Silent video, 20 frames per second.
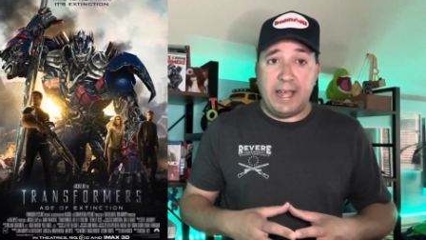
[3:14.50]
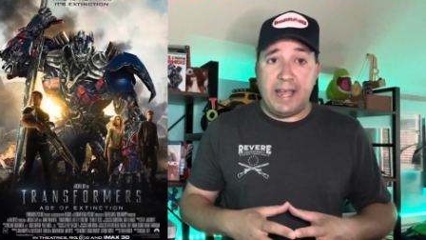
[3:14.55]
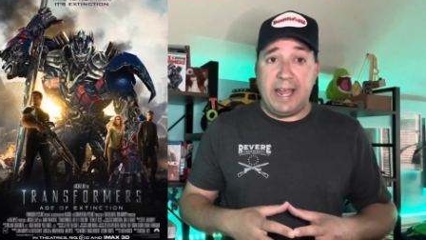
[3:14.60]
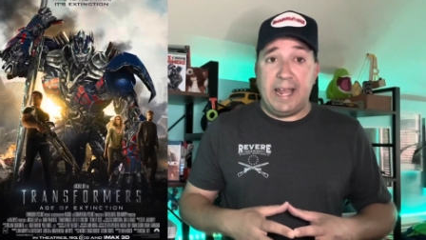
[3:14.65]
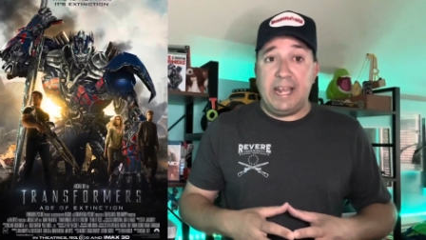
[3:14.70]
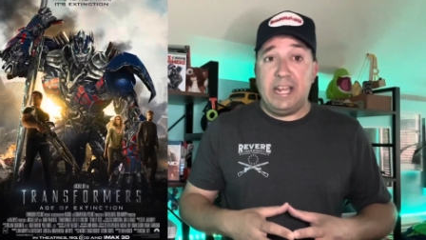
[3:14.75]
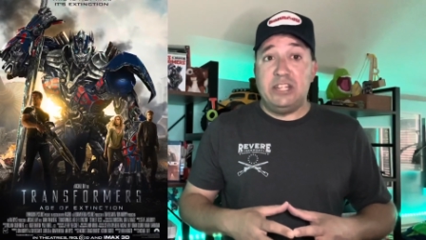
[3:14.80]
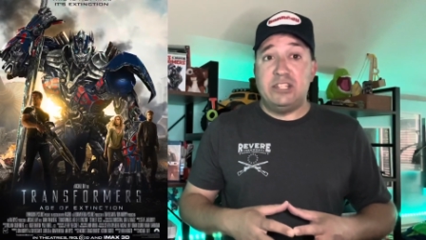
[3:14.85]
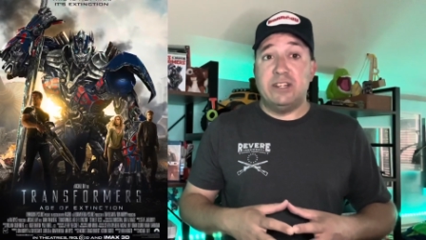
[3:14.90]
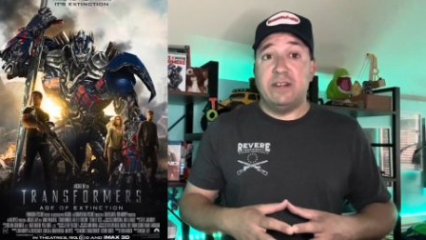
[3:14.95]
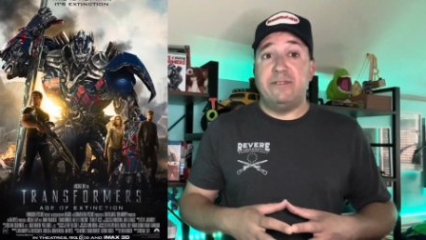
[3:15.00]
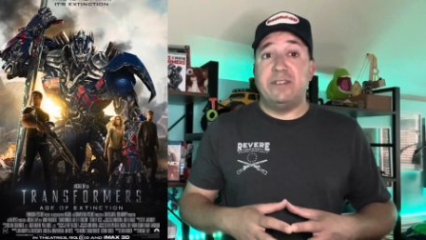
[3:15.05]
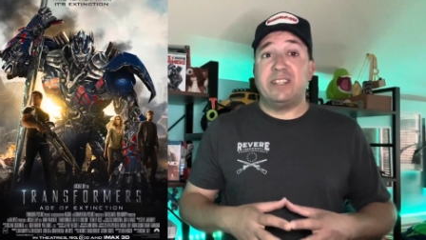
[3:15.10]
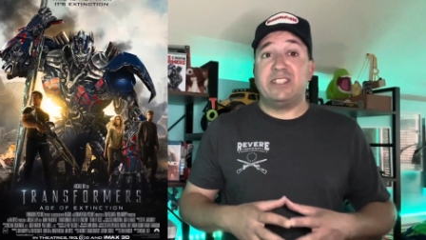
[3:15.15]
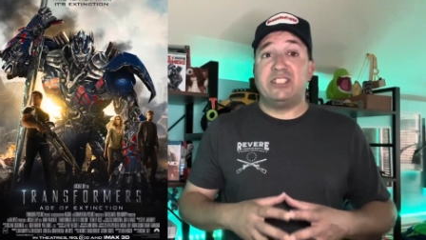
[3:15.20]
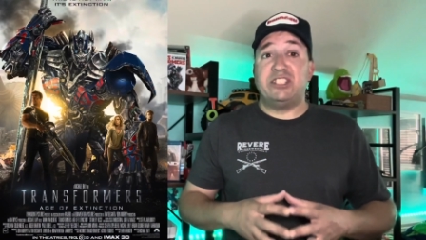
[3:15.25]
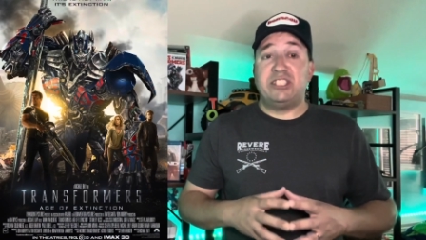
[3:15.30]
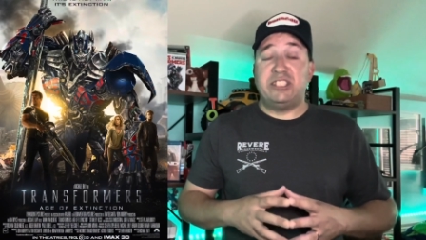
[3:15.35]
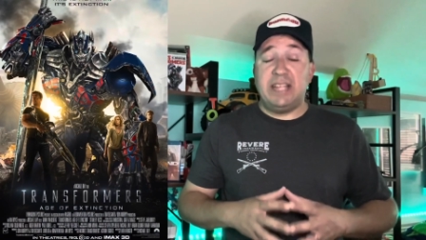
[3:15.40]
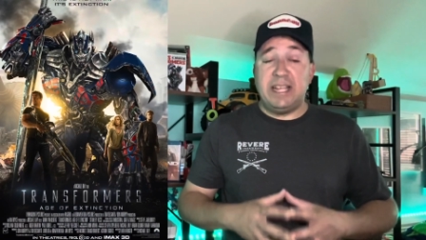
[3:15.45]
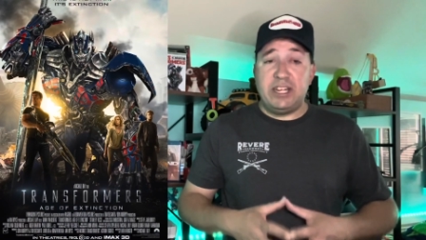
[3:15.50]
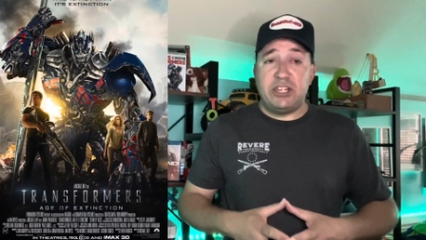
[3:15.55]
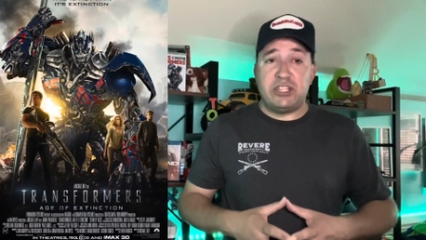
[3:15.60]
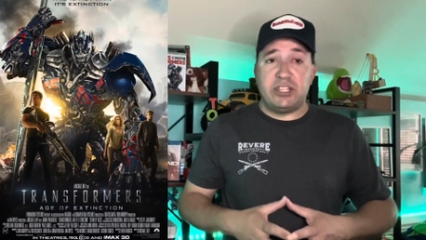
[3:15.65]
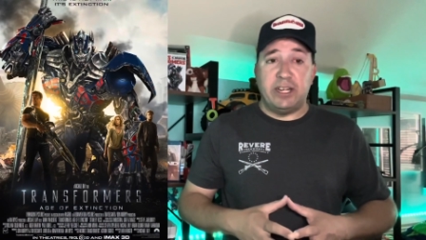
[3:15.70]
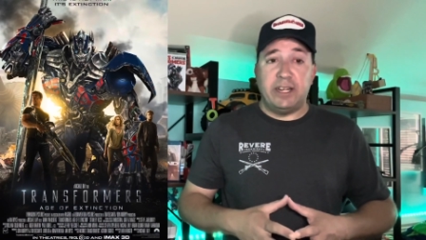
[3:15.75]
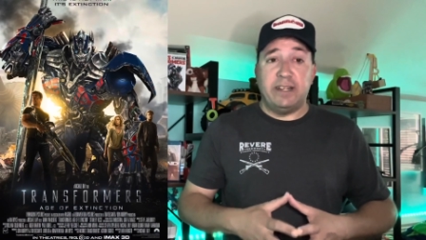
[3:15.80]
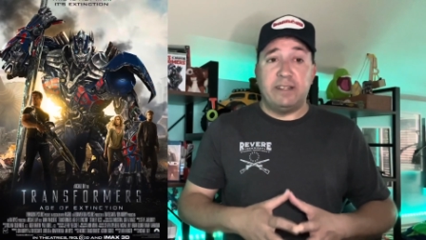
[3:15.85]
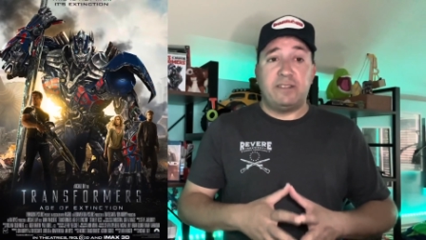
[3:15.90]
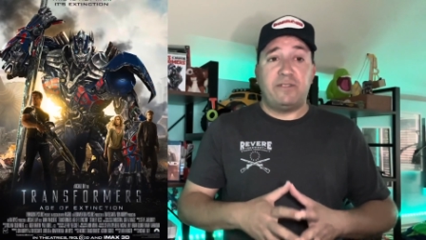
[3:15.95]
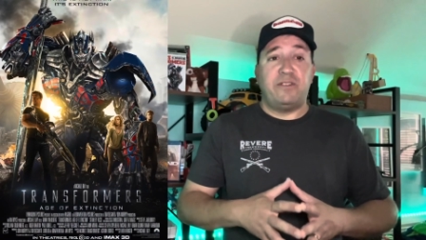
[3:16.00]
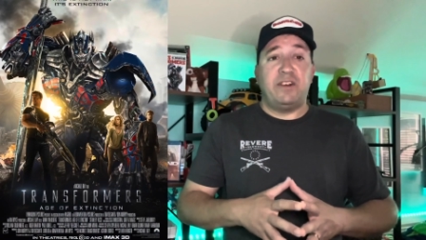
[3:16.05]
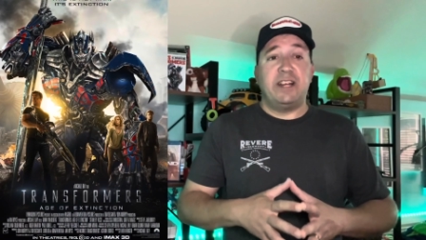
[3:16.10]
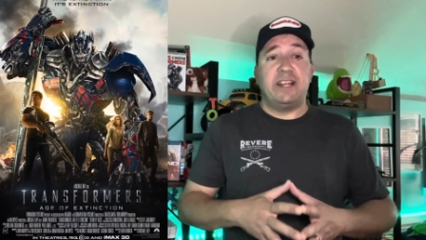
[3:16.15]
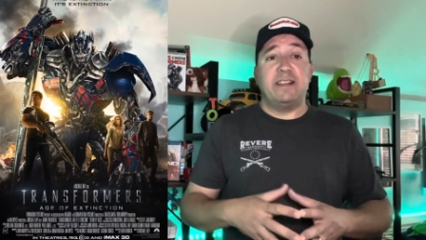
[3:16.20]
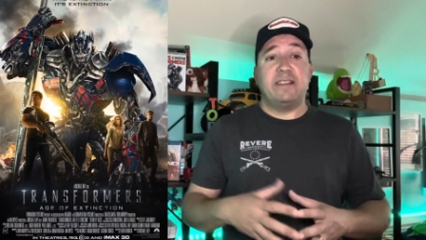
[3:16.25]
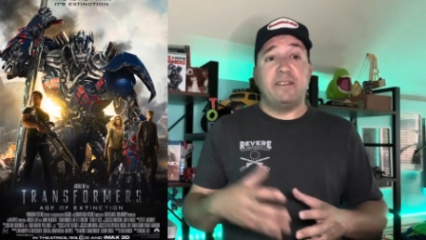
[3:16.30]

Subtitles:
Age of Extinction. It's funny,